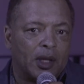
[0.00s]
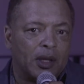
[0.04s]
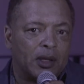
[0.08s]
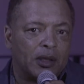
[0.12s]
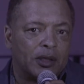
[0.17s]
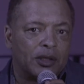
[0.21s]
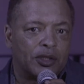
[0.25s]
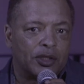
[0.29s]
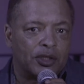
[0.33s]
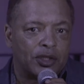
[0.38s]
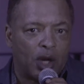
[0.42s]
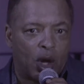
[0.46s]

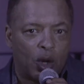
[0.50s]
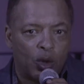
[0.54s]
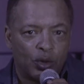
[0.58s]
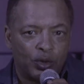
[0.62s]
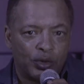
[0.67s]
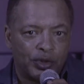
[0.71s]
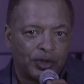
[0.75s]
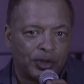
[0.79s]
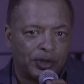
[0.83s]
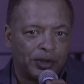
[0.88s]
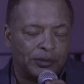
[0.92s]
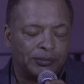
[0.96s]

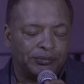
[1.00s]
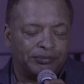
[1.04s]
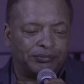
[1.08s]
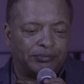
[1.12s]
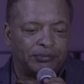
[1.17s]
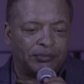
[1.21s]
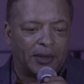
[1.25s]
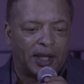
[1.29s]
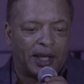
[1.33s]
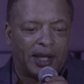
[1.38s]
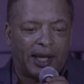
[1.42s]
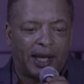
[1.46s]
soldier,
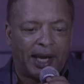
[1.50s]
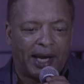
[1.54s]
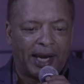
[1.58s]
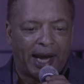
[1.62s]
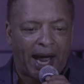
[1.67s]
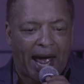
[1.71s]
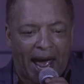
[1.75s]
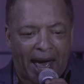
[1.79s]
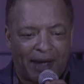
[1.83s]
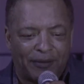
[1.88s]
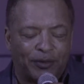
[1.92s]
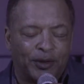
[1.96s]
and
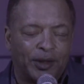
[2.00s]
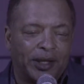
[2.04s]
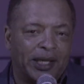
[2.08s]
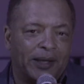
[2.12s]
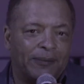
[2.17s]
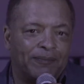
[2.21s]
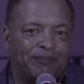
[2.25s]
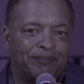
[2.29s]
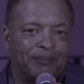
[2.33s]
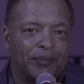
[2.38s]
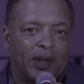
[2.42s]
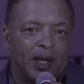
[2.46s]
athlete.
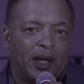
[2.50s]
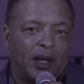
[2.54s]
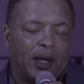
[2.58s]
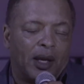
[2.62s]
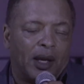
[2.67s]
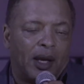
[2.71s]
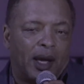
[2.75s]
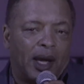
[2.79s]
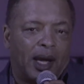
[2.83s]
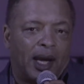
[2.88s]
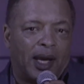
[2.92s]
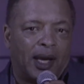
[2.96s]

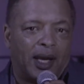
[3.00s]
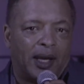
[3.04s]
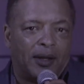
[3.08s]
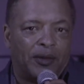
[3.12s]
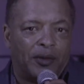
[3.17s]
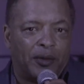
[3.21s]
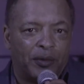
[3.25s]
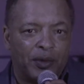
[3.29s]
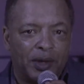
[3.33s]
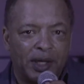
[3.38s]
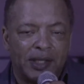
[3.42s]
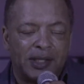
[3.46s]
And
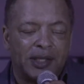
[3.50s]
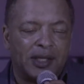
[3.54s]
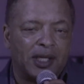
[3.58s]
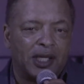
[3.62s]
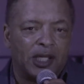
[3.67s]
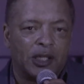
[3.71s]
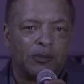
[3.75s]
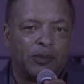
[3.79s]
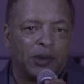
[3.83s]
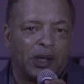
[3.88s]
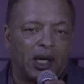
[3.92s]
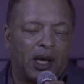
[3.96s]
the reason
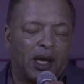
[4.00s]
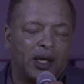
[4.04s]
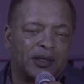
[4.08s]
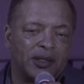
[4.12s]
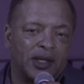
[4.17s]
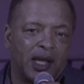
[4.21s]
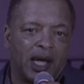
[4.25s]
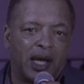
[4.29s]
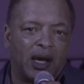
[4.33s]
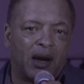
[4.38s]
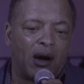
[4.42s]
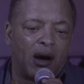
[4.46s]
is because
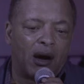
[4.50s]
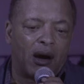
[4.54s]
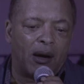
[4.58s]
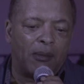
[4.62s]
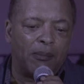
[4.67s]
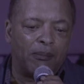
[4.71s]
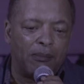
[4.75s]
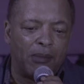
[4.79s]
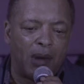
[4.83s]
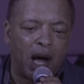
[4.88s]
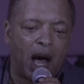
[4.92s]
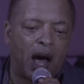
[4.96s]
they are a
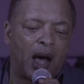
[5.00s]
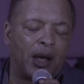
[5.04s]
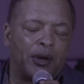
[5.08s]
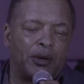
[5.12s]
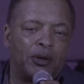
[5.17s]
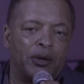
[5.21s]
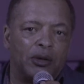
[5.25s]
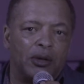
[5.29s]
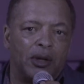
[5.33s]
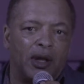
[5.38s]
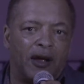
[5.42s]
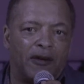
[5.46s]

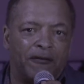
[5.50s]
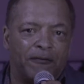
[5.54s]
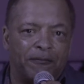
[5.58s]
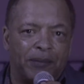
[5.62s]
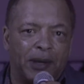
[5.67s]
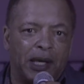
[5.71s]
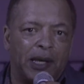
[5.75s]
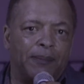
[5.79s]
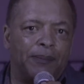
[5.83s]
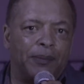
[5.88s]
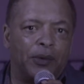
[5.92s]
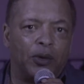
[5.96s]
model of
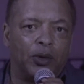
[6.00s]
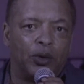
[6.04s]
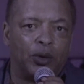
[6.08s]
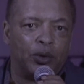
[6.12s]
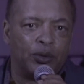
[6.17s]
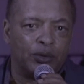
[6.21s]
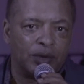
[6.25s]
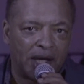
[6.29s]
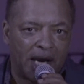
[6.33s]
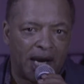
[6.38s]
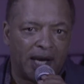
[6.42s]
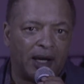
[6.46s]
people who
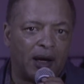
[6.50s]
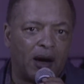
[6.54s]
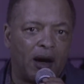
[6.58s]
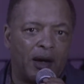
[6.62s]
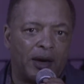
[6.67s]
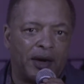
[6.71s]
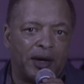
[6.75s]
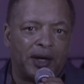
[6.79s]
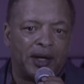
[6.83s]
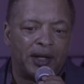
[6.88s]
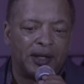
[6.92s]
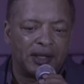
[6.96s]
take on
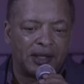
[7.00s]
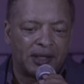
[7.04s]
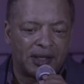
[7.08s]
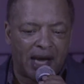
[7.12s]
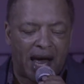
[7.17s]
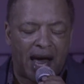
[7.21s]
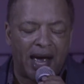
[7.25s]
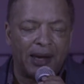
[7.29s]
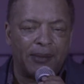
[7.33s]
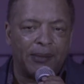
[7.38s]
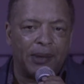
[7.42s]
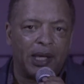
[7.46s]
an
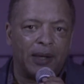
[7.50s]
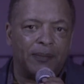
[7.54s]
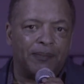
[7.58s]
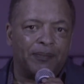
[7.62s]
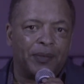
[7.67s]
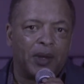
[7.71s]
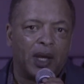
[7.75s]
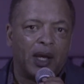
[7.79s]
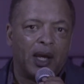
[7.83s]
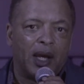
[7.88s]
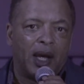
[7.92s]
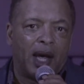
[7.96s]
assignment
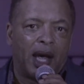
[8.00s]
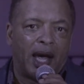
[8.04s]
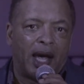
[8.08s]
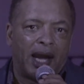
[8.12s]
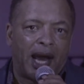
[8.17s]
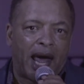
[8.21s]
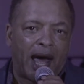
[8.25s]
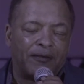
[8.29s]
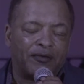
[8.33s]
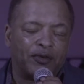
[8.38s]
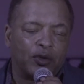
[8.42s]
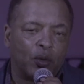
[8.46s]
and
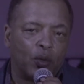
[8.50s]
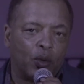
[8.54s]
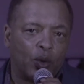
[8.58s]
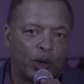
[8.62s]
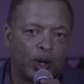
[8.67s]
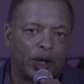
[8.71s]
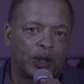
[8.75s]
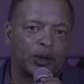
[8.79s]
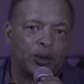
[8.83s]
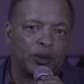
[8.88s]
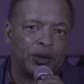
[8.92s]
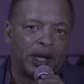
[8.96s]
have to
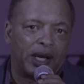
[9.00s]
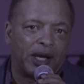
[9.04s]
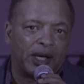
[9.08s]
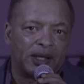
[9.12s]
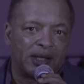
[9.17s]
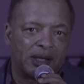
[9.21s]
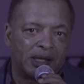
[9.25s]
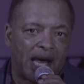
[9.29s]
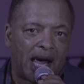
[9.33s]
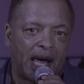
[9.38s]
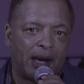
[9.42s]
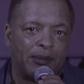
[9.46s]
work through that
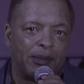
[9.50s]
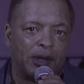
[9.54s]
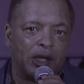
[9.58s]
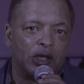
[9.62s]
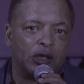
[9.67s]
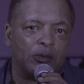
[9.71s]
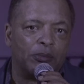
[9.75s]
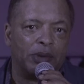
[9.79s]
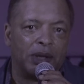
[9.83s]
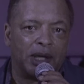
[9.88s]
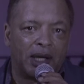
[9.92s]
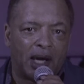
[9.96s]
assignment
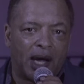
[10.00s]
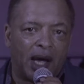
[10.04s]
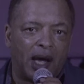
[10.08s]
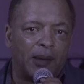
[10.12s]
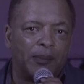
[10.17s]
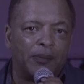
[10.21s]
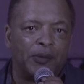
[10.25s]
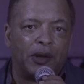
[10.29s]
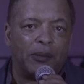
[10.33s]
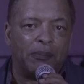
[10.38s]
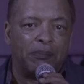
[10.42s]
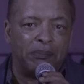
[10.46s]
to
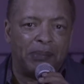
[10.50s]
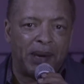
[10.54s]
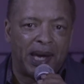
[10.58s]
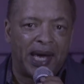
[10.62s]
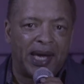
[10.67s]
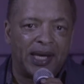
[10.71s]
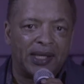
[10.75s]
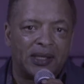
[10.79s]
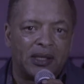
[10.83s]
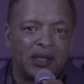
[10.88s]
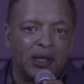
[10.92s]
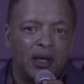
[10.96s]
become the
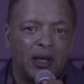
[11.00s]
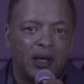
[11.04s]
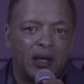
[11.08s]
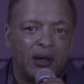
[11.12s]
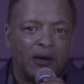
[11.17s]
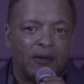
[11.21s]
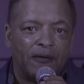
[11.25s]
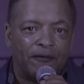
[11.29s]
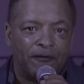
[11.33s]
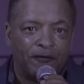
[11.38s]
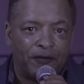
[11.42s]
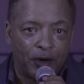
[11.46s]
best
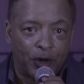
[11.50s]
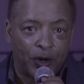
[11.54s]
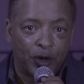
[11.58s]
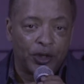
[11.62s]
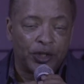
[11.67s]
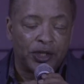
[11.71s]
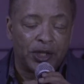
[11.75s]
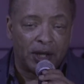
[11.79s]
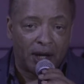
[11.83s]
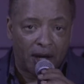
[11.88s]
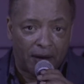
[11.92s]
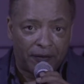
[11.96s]

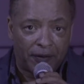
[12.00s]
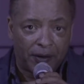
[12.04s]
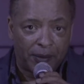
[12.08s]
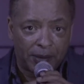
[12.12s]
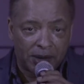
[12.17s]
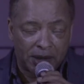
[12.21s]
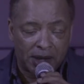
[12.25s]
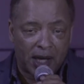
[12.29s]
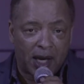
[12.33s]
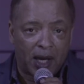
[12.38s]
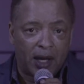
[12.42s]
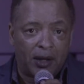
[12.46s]
version of
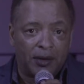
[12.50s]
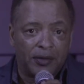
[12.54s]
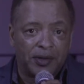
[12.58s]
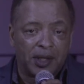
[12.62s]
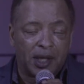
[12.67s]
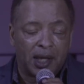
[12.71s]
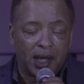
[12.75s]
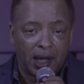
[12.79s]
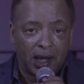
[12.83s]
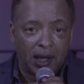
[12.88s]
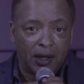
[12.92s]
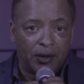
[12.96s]
themselves,
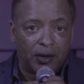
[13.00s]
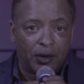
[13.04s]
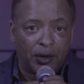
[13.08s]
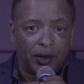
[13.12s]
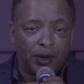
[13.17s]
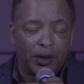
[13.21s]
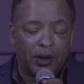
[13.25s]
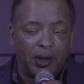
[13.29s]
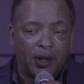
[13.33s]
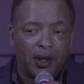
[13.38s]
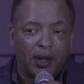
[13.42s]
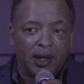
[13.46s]

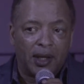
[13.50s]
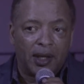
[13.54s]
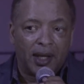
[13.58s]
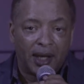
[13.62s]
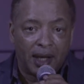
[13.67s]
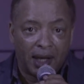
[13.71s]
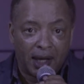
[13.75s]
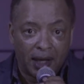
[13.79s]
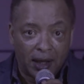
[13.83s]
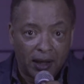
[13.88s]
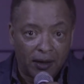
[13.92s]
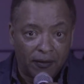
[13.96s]
either
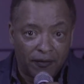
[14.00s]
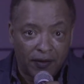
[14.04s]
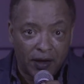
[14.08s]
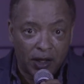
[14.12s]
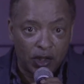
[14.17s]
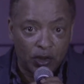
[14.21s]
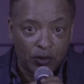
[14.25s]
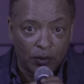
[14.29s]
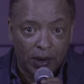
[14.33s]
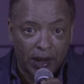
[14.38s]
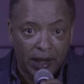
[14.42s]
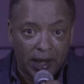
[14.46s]

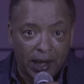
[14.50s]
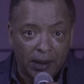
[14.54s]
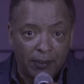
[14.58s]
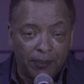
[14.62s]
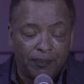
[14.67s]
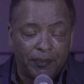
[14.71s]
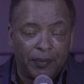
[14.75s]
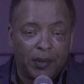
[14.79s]
individually